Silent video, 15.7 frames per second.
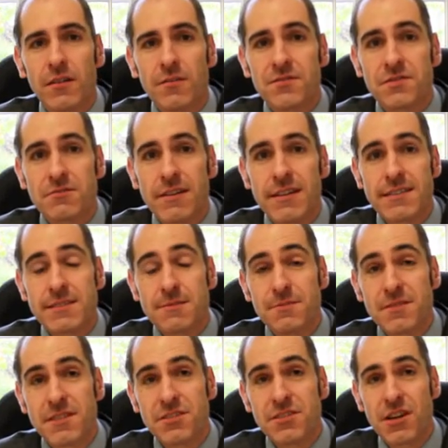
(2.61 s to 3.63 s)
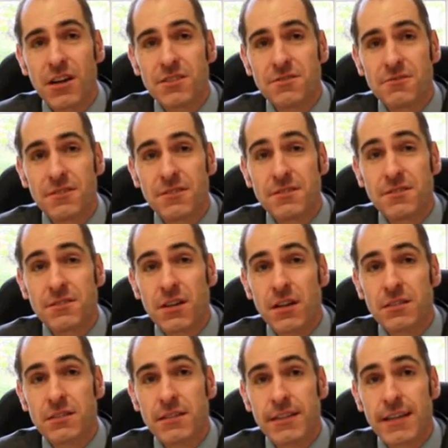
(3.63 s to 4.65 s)
of Screatons Ltd
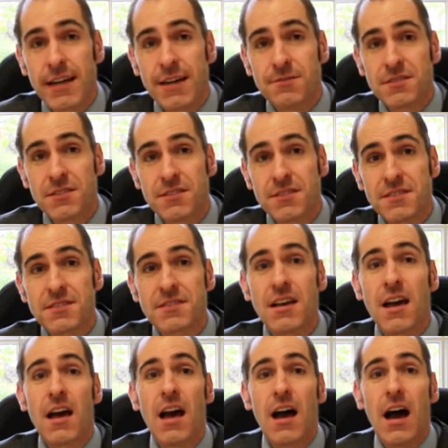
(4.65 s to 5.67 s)
Chartered Accountants.